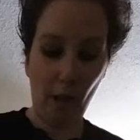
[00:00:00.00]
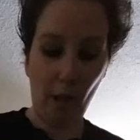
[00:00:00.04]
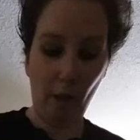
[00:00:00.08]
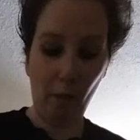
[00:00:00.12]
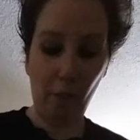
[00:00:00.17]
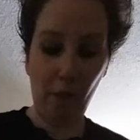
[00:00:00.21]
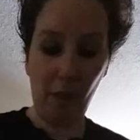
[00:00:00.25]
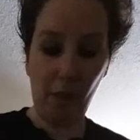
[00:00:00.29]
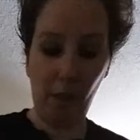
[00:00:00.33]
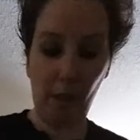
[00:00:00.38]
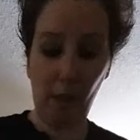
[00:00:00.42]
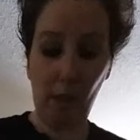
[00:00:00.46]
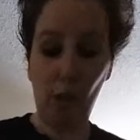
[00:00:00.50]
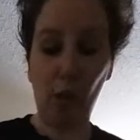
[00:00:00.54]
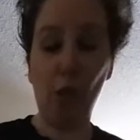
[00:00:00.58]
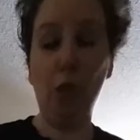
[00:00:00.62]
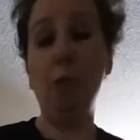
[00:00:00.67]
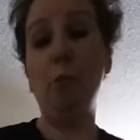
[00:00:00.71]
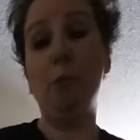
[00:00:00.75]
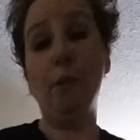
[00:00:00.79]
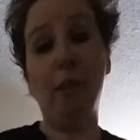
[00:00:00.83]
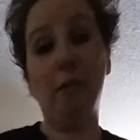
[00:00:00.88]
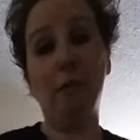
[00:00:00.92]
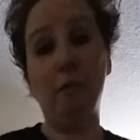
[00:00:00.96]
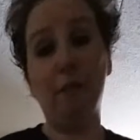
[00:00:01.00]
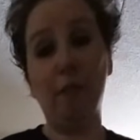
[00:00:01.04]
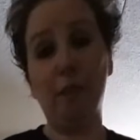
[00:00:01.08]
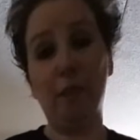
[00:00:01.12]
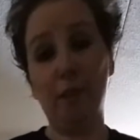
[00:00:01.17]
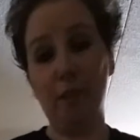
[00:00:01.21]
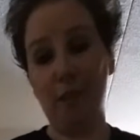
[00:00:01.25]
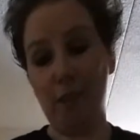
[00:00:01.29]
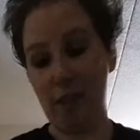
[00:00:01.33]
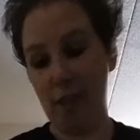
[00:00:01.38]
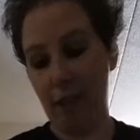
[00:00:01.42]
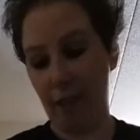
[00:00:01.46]
And we see 2
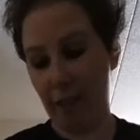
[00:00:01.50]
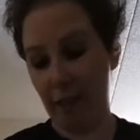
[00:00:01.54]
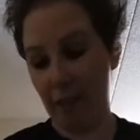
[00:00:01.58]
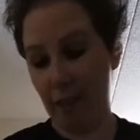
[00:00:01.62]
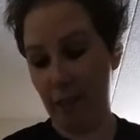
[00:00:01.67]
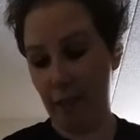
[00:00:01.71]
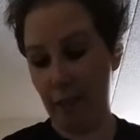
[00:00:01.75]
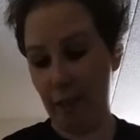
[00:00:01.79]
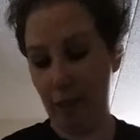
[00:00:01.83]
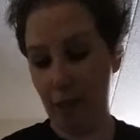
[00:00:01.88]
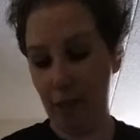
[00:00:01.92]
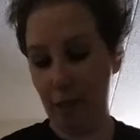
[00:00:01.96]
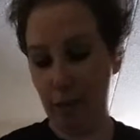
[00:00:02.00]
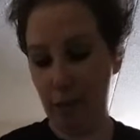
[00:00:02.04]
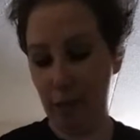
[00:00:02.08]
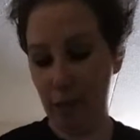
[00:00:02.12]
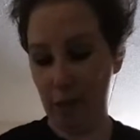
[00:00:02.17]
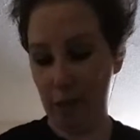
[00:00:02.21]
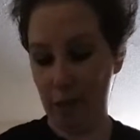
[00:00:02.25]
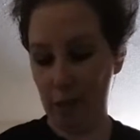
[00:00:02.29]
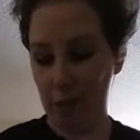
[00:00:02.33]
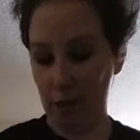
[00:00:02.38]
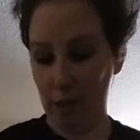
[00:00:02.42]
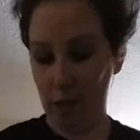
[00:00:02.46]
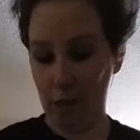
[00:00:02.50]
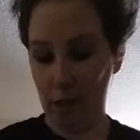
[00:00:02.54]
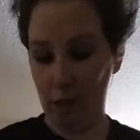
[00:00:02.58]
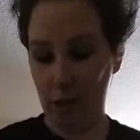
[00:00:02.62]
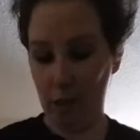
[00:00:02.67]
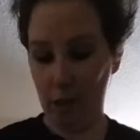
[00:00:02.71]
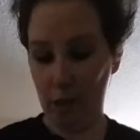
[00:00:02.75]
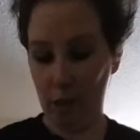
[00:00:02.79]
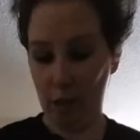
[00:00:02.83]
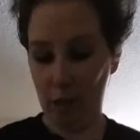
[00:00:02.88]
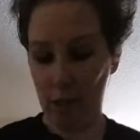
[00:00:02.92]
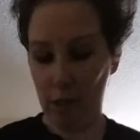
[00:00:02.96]
Renfields, technically, because
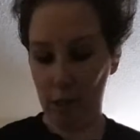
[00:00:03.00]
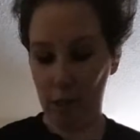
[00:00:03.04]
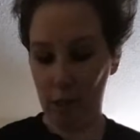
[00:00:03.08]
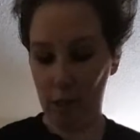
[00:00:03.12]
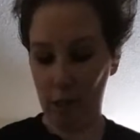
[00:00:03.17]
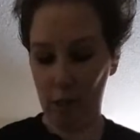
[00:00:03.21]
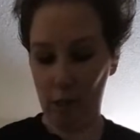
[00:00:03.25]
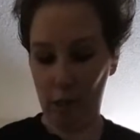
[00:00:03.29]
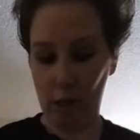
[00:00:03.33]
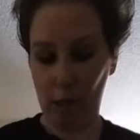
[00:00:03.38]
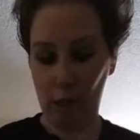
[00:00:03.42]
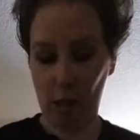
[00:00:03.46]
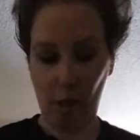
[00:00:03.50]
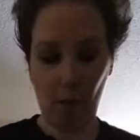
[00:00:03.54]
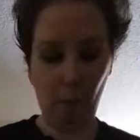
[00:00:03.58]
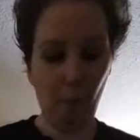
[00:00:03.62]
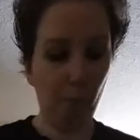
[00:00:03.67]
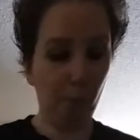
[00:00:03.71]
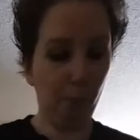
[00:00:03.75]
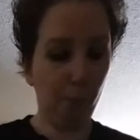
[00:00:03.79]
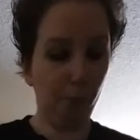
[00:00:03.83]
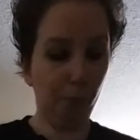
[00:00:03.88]
there is the